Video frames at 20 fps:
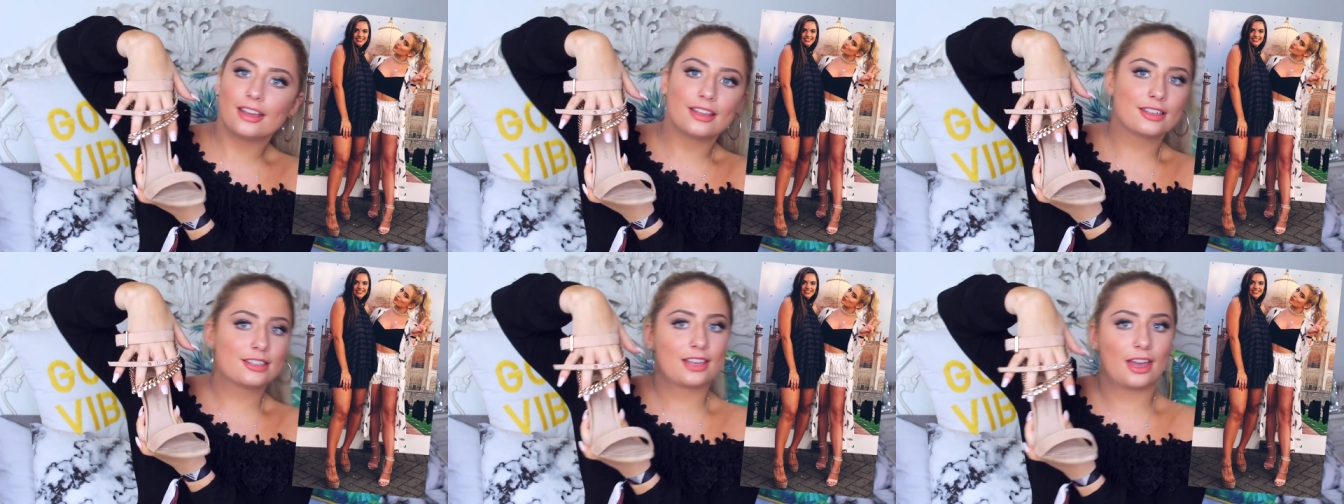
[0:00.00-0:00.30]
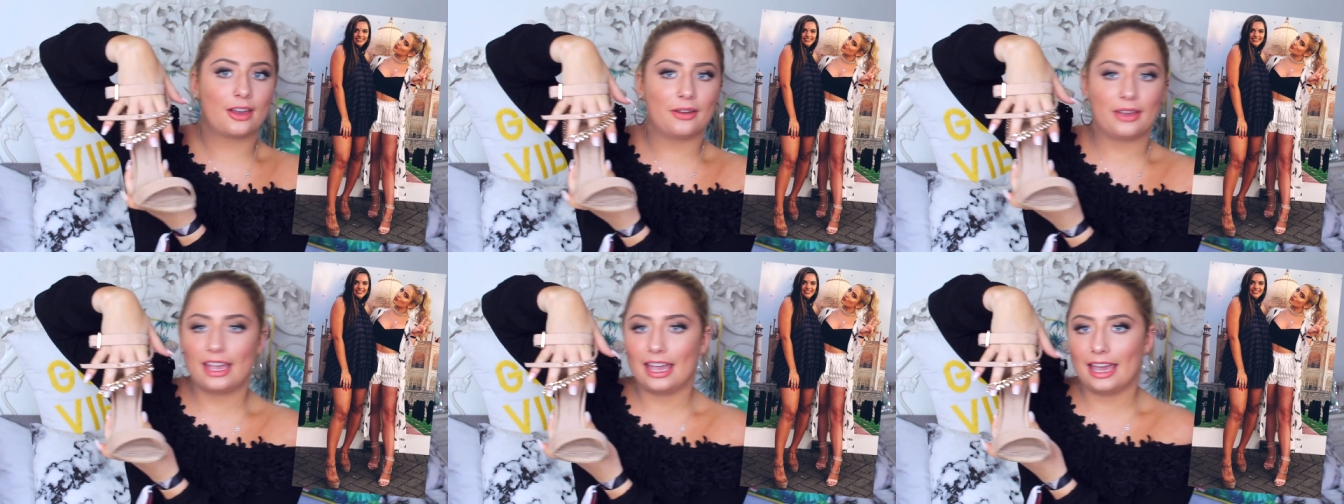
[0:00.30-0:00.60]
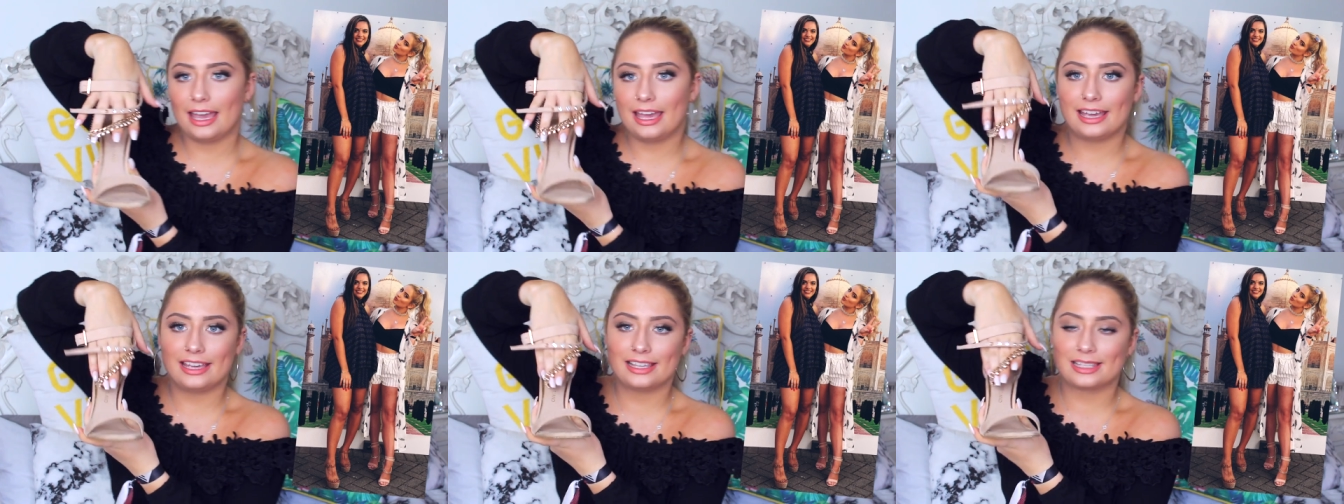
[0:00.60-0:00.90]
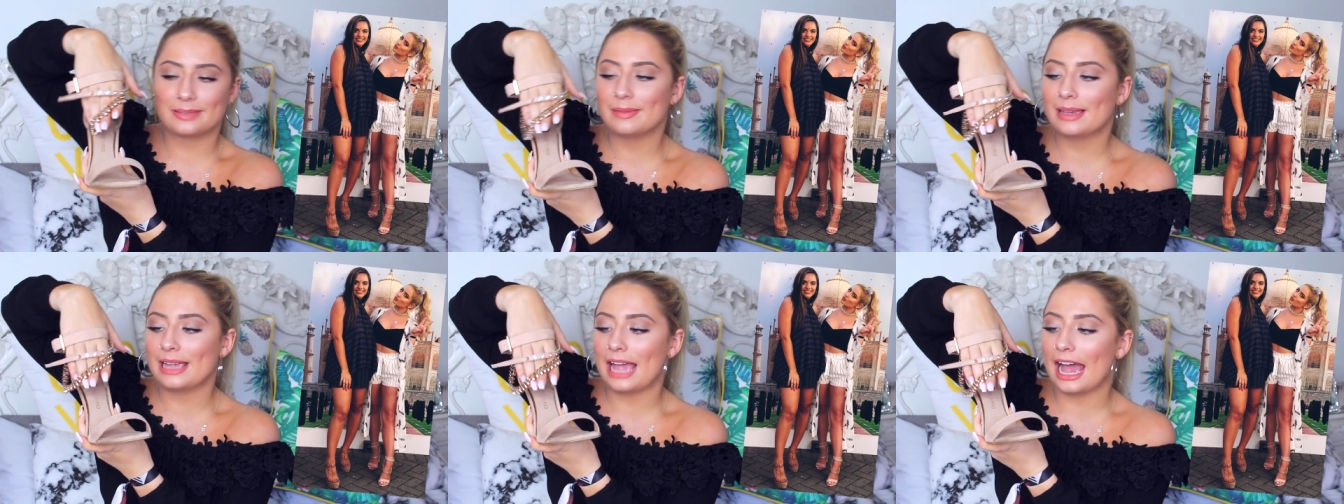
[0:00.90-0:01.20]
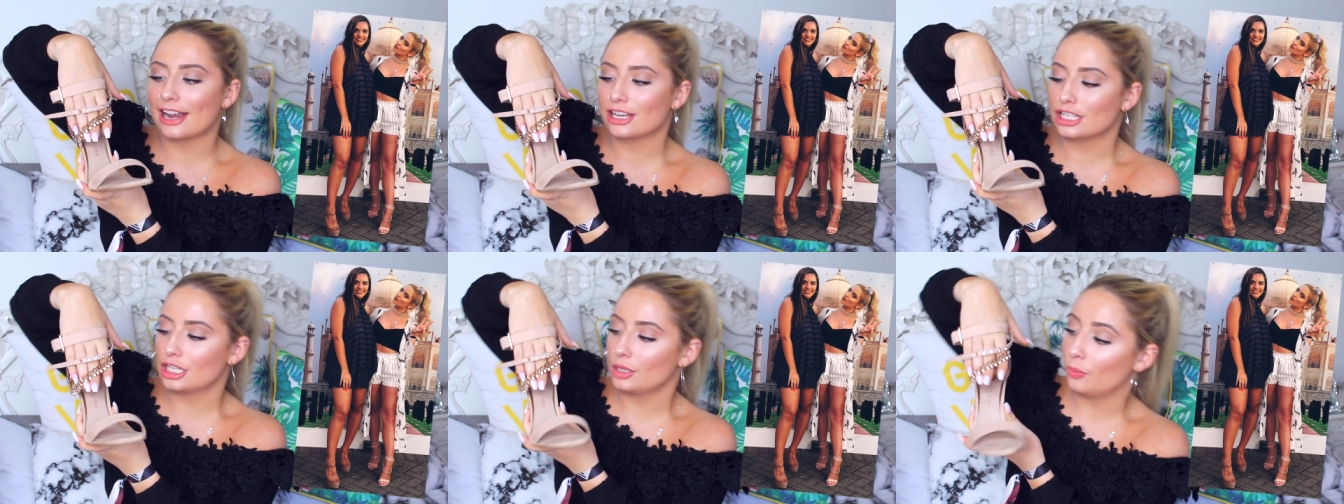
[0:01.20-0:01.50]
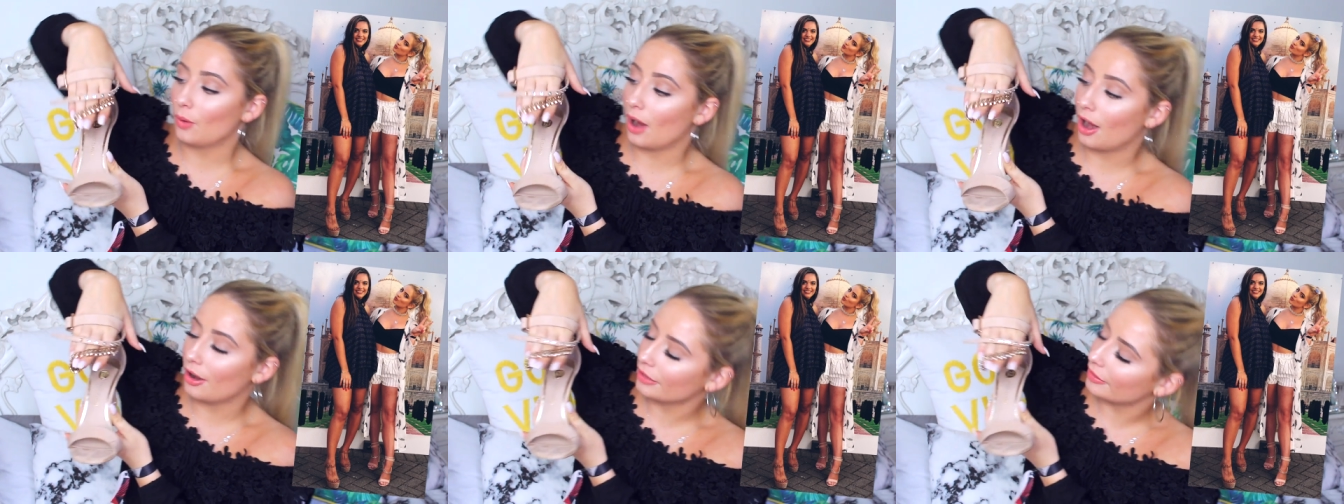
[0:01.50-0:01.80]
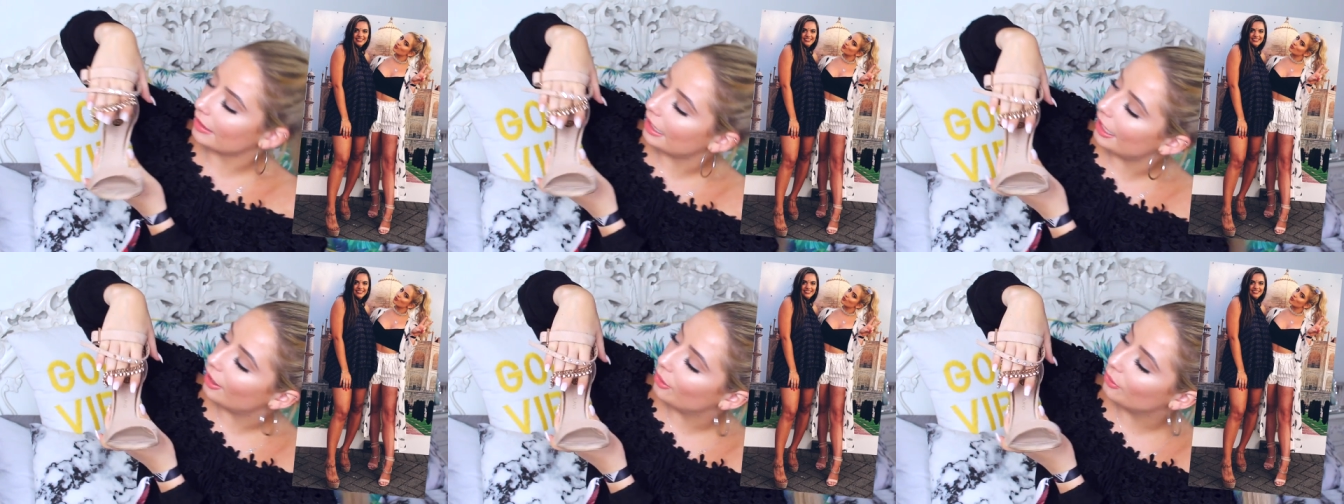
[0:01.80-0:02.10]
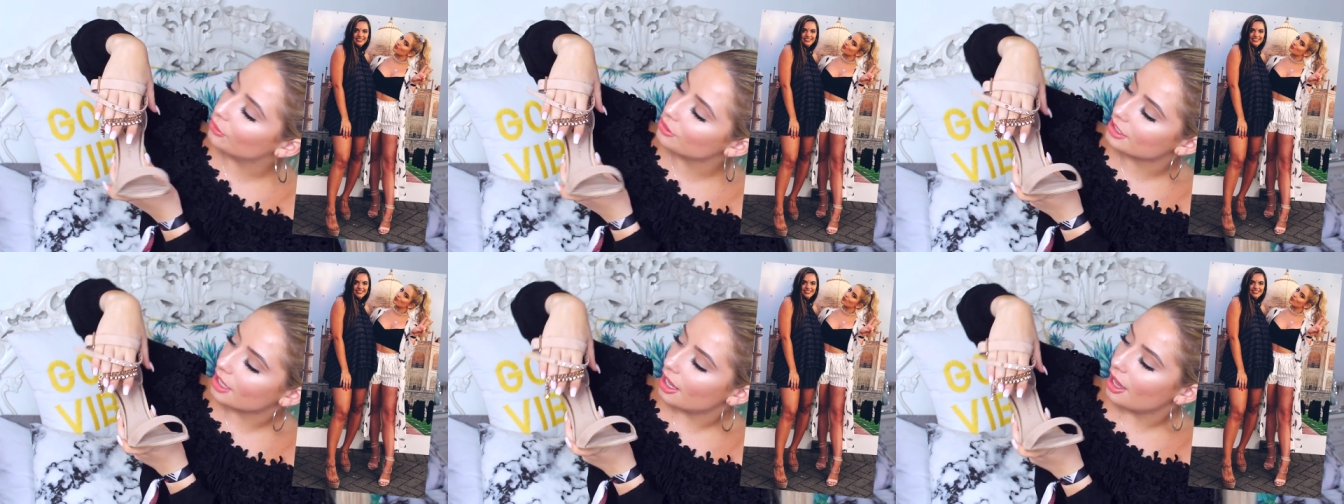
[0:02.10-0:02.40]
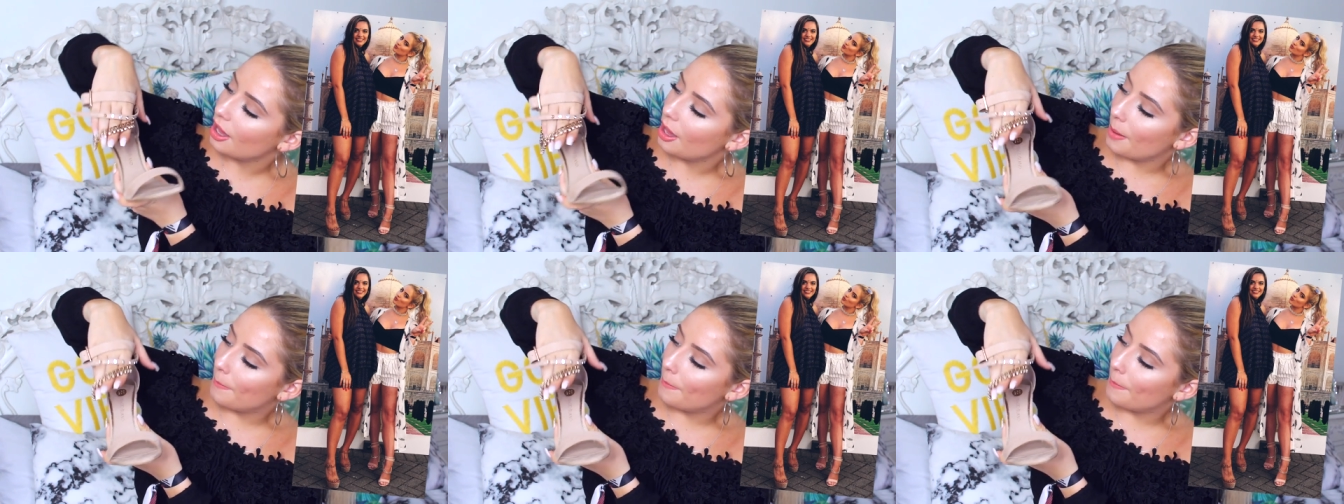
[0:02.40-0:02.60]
So here is me actually wearing the heels.